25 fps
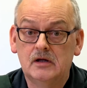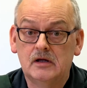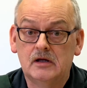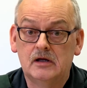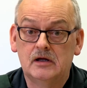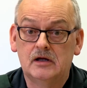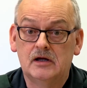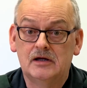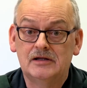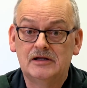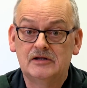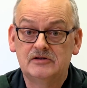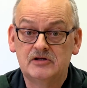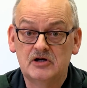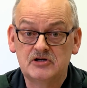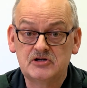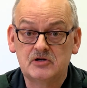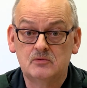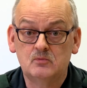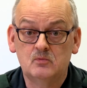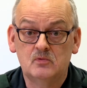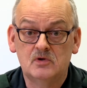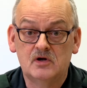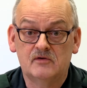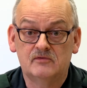In
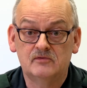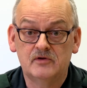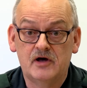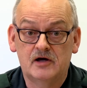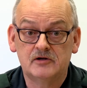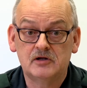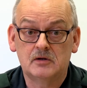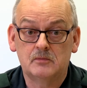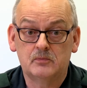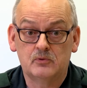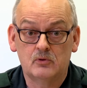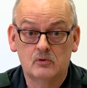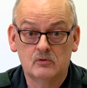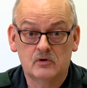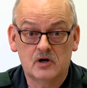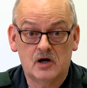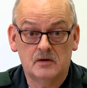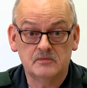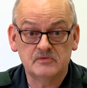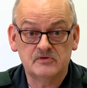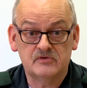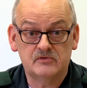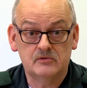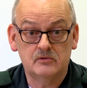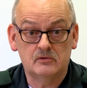addition, we have learning
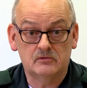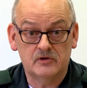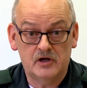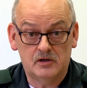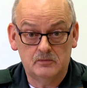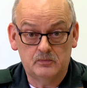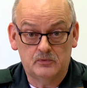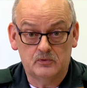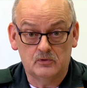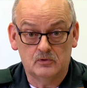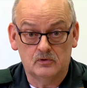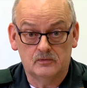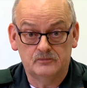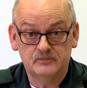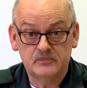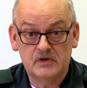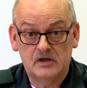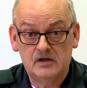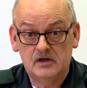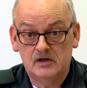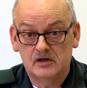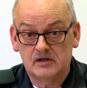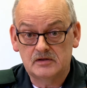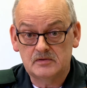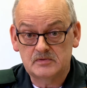programmes through LearnPro,
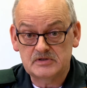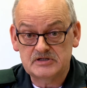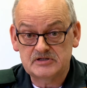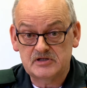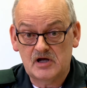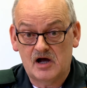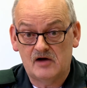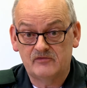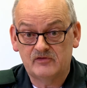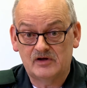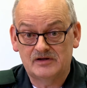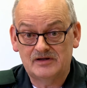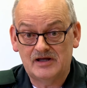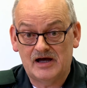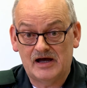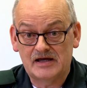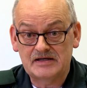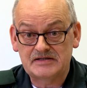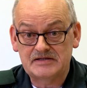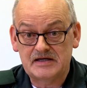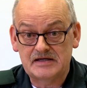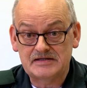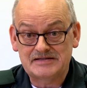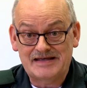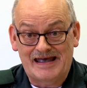which staff can
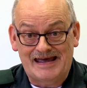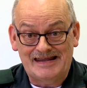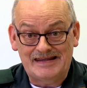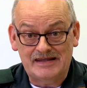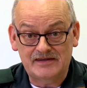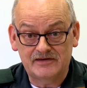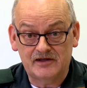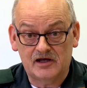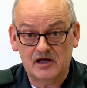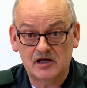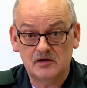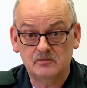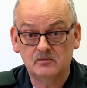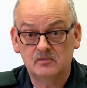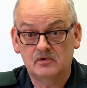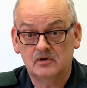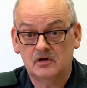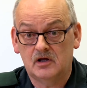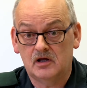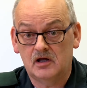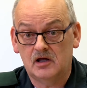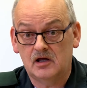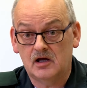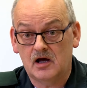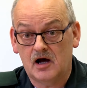access any time
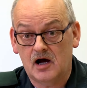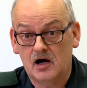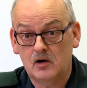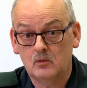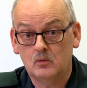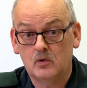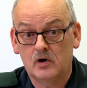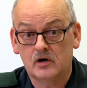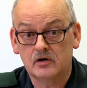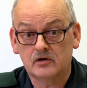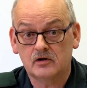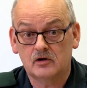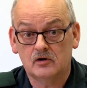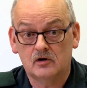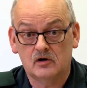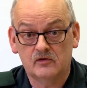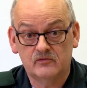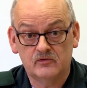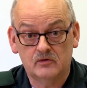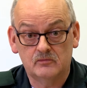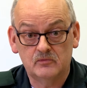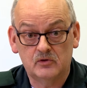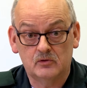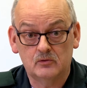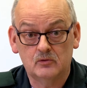at work or
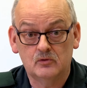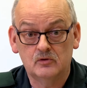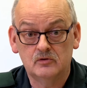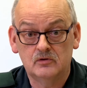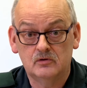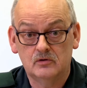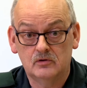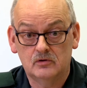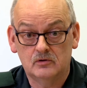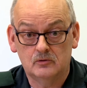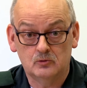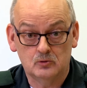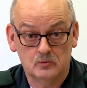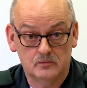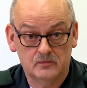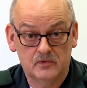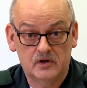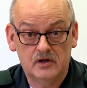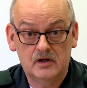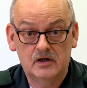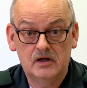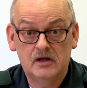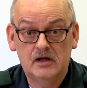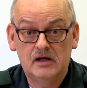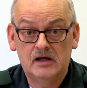from their own home.
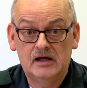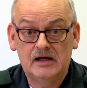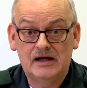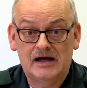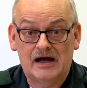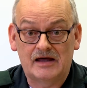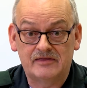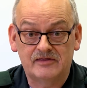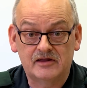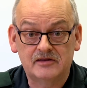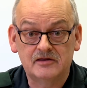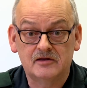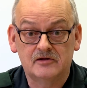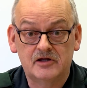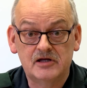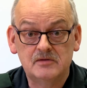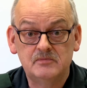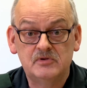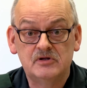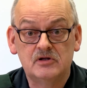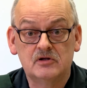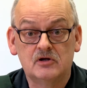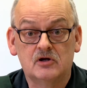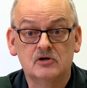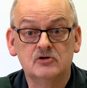I think they like
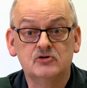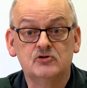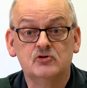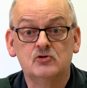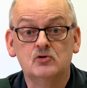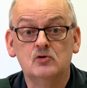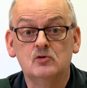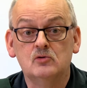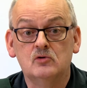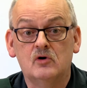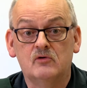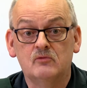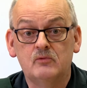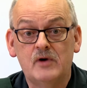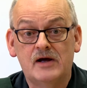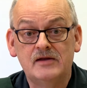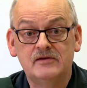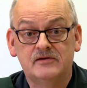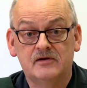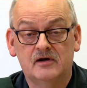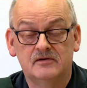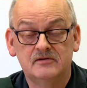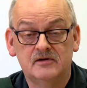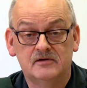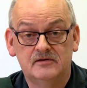being in control of when
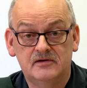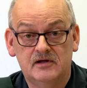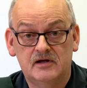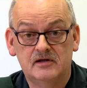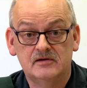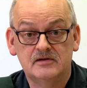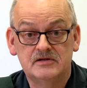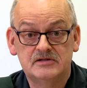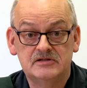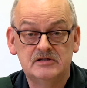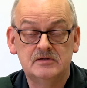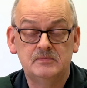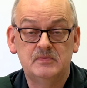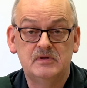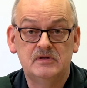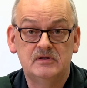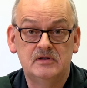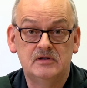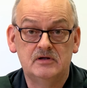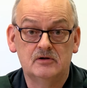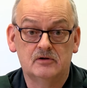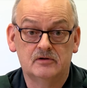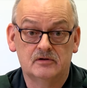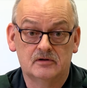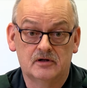to undertake the
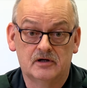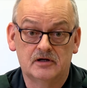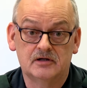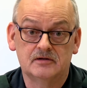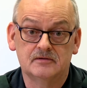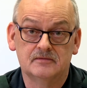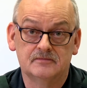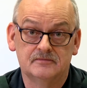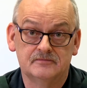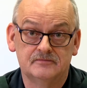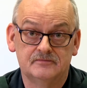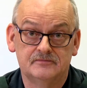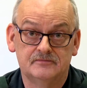CPD online.